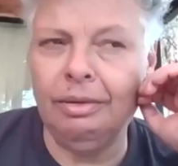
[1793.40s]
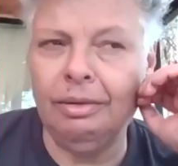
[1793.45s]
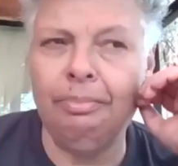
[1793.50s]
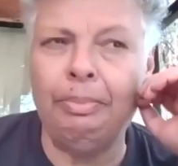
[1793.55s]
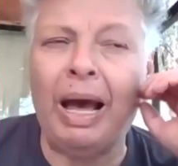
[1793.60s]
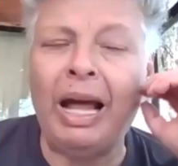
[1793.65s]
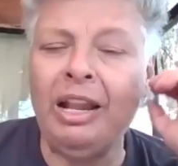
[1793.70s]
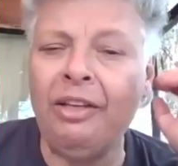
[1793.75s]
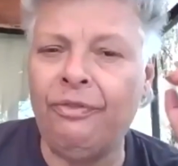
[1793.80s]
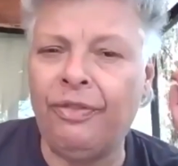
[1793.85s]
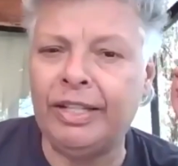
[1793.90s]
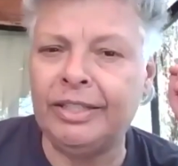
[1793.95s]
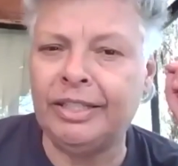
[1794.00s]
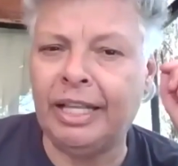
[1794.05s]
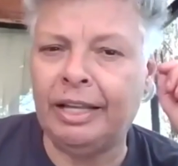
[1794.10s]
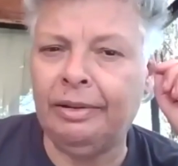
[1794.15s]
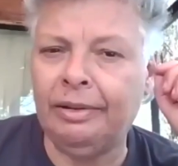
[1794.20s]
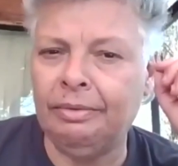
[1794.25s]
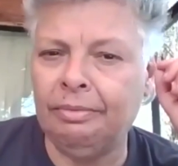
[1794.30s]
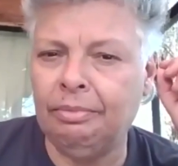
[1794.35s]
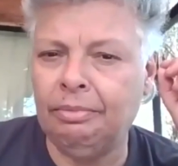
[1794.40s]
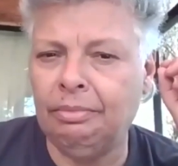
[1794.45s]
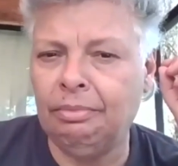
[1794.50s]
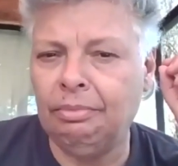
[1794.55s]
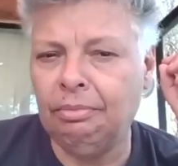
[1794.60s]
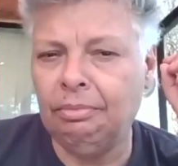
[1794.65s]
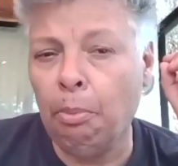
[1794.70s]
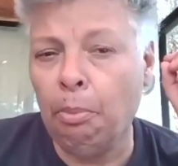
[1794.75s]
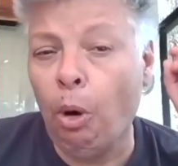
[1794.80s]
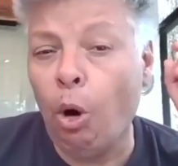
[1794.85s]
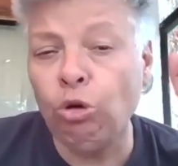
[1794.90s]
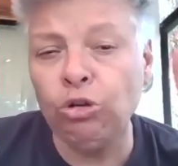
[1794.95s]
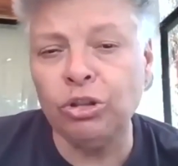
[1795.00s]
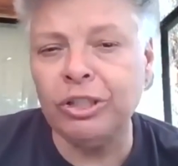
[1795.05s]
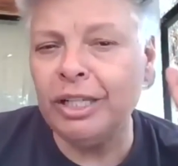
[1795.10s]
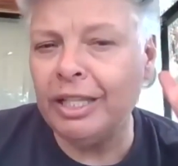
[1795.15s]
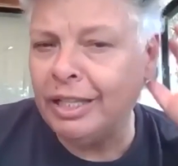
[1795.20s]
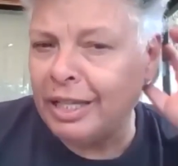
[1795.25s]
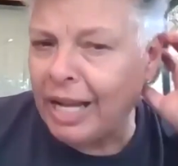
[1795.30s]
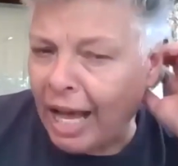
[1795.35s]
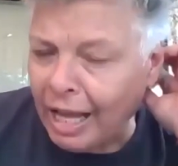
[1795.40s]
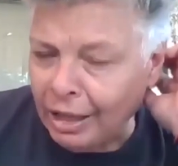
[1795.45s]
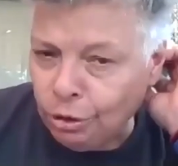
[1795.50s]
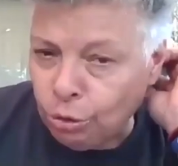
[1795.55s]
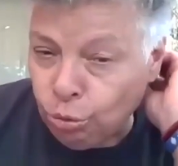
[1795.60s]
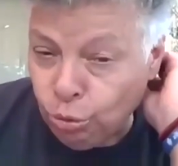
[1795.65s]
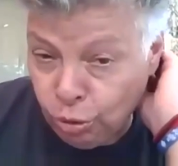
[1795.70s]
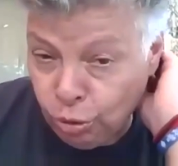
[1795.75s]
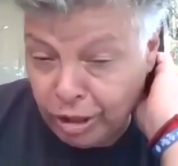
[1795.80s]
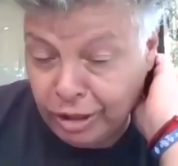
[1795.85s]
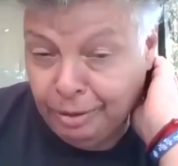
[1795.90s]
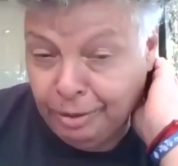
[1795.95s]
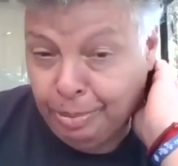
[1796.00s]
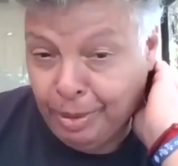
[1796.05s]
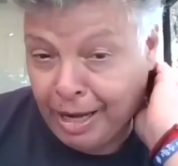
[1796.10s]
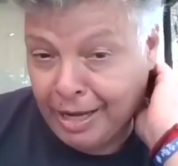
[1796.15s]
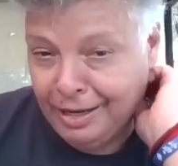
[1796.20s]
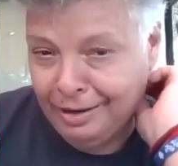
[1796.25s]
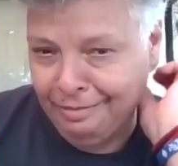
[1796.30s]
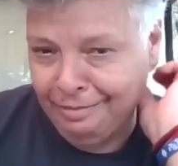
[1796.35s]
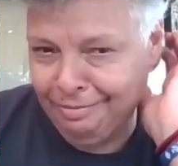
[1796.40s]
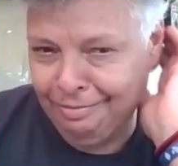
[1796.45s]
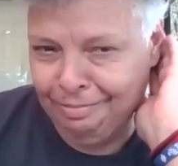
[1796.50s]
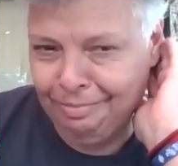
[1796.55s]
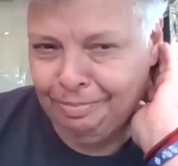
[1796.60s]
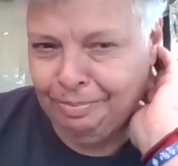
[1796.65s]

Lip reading: manifesting mostly not through the divine